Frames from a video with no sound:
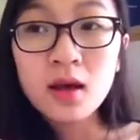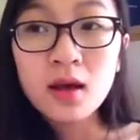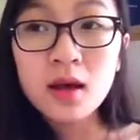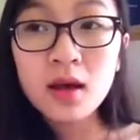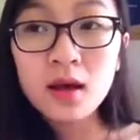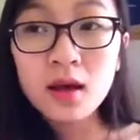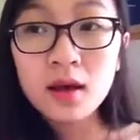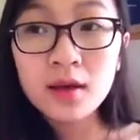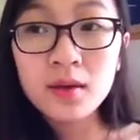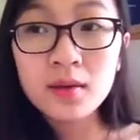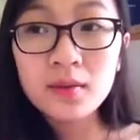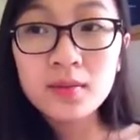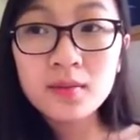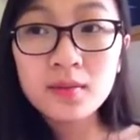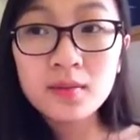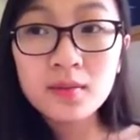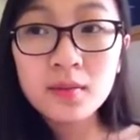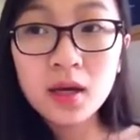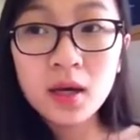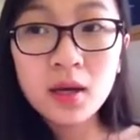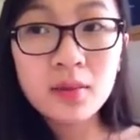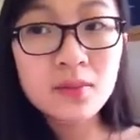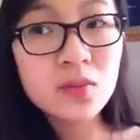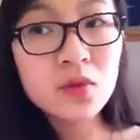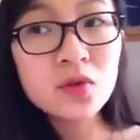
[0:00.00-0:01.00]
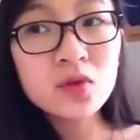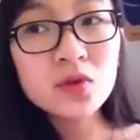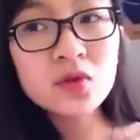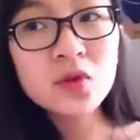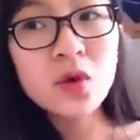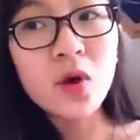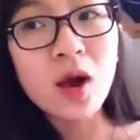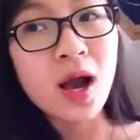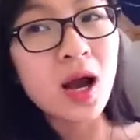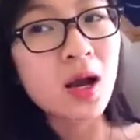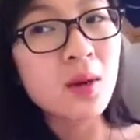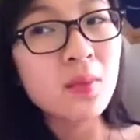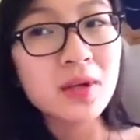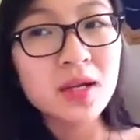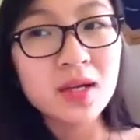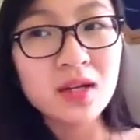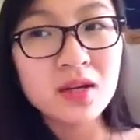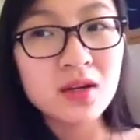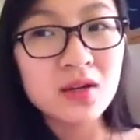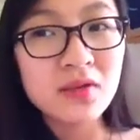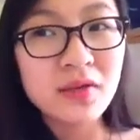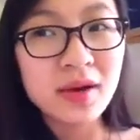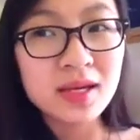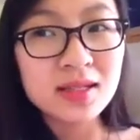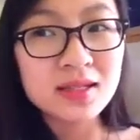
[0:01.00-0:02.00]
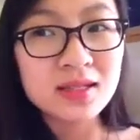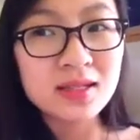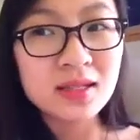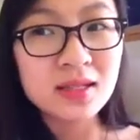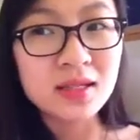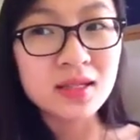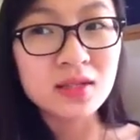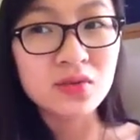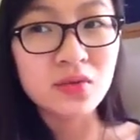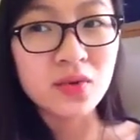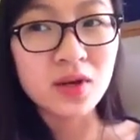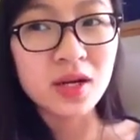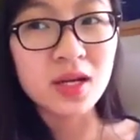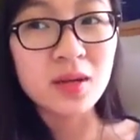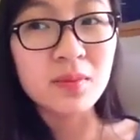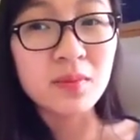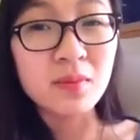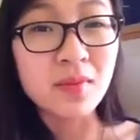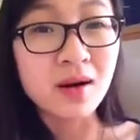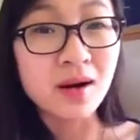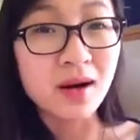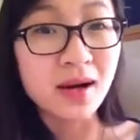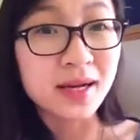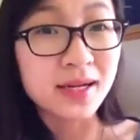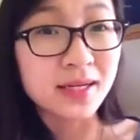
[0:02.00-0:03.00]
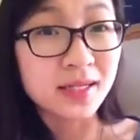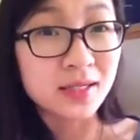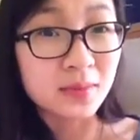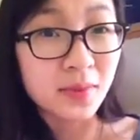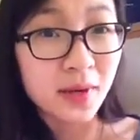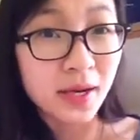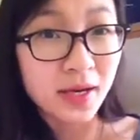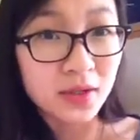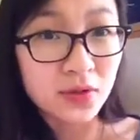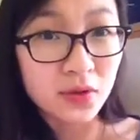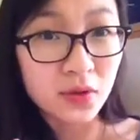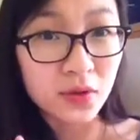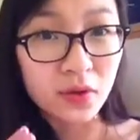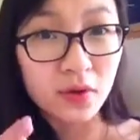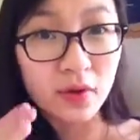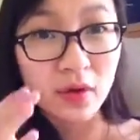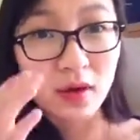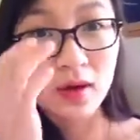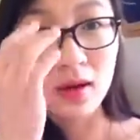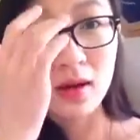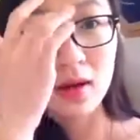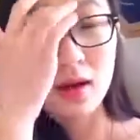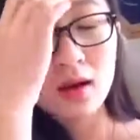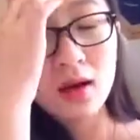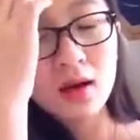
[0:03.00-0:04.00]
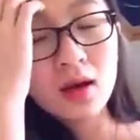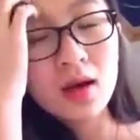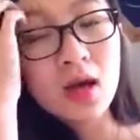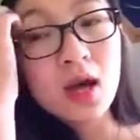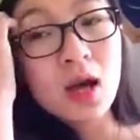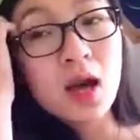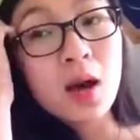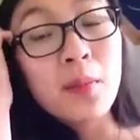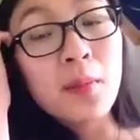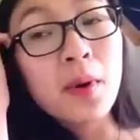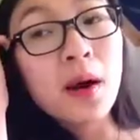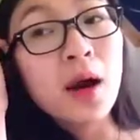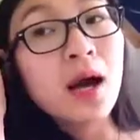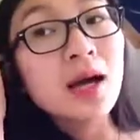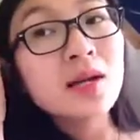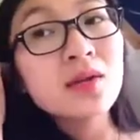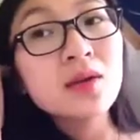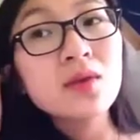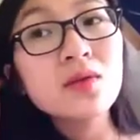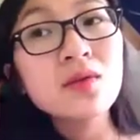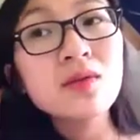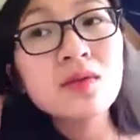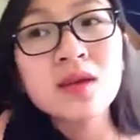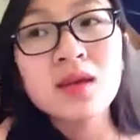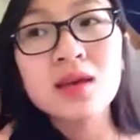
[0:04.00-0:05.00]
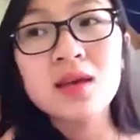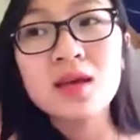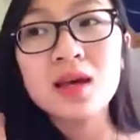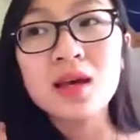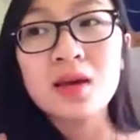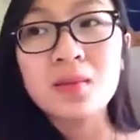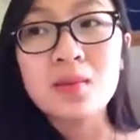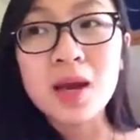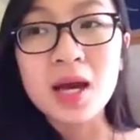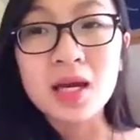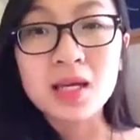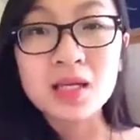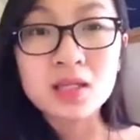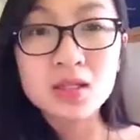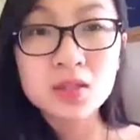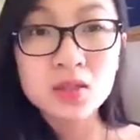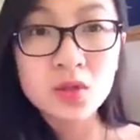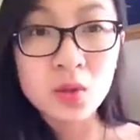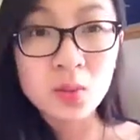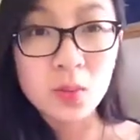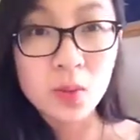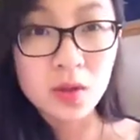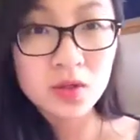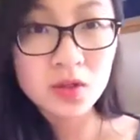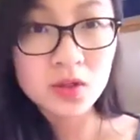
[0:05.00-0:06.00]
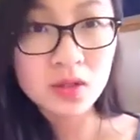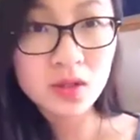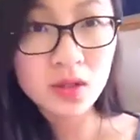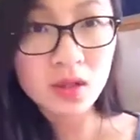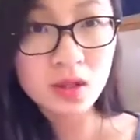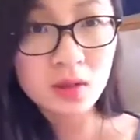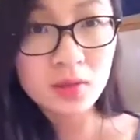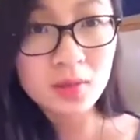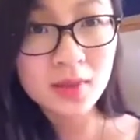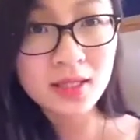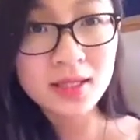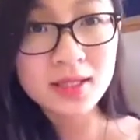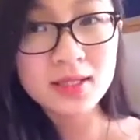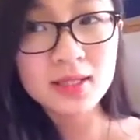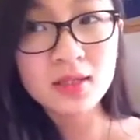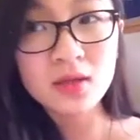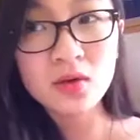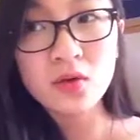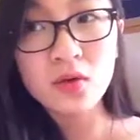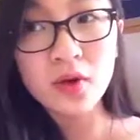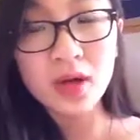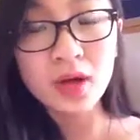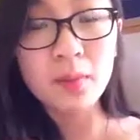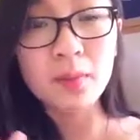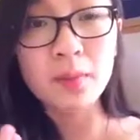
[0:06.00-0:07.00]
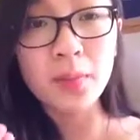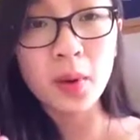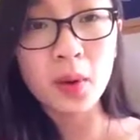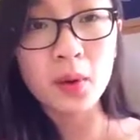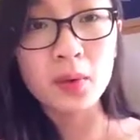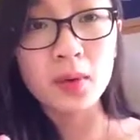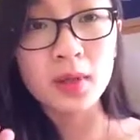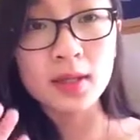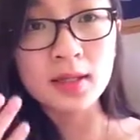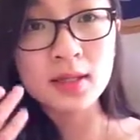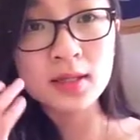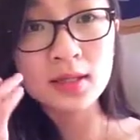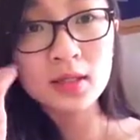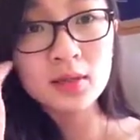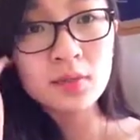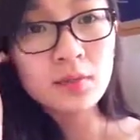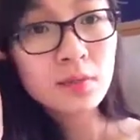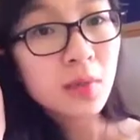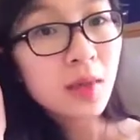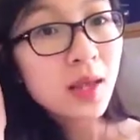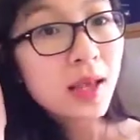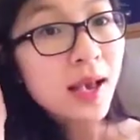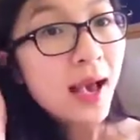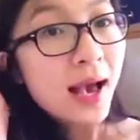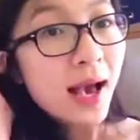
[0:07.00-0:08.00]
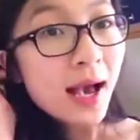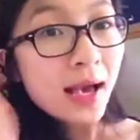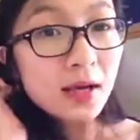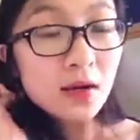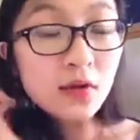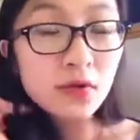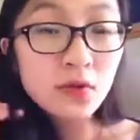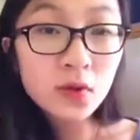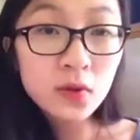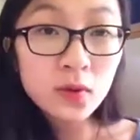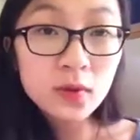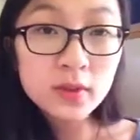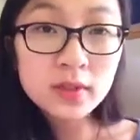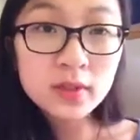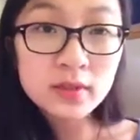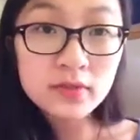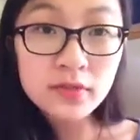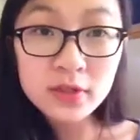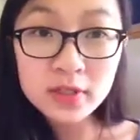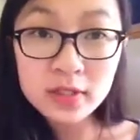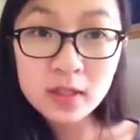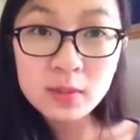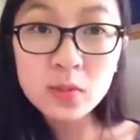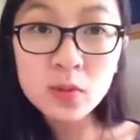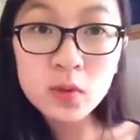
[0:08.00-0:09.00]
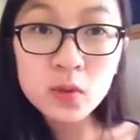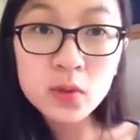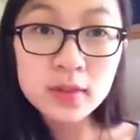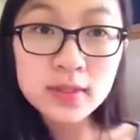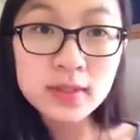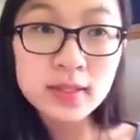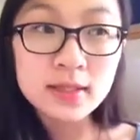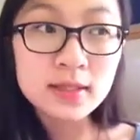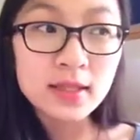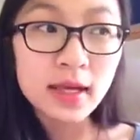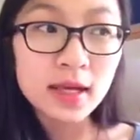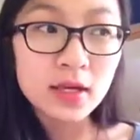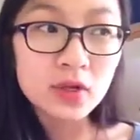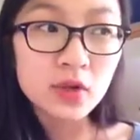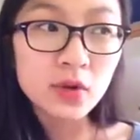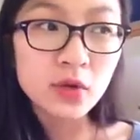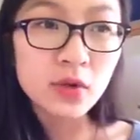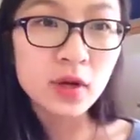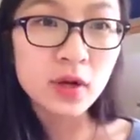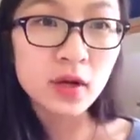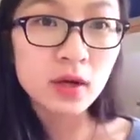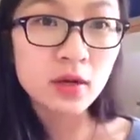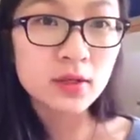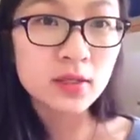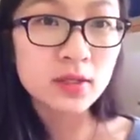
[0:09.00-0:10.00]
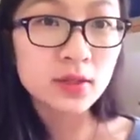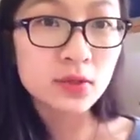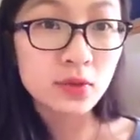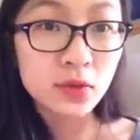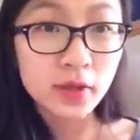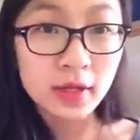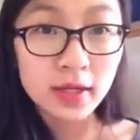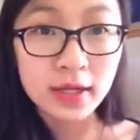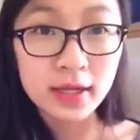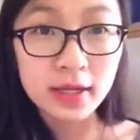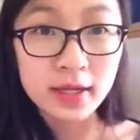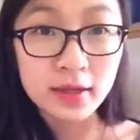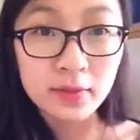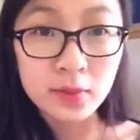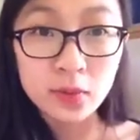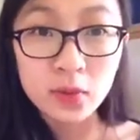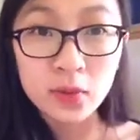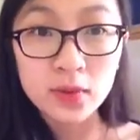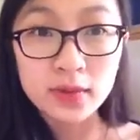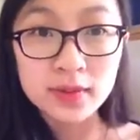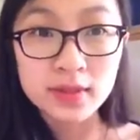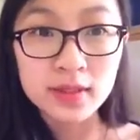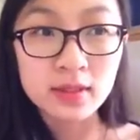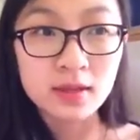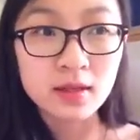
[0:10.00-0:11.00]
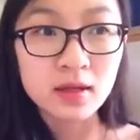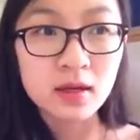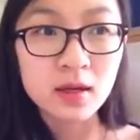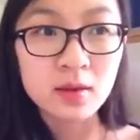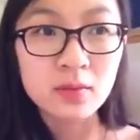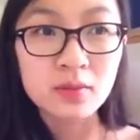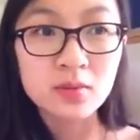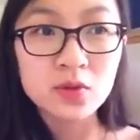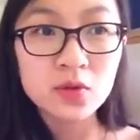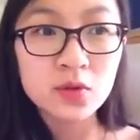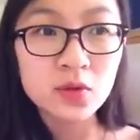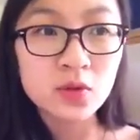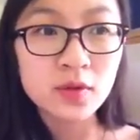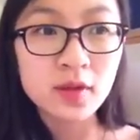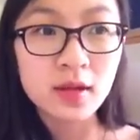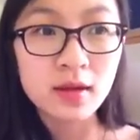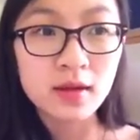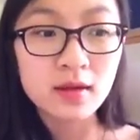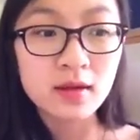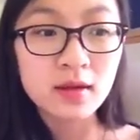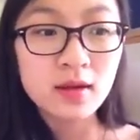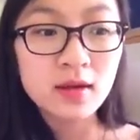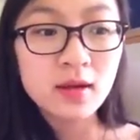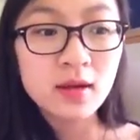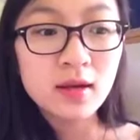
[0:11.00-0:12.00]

I'm not sure how many universities really mind extracurricular, but I don't think it matters too much to them. It's a great bonus. And of course, for some courses, extracurricular is really important. I'm sure that,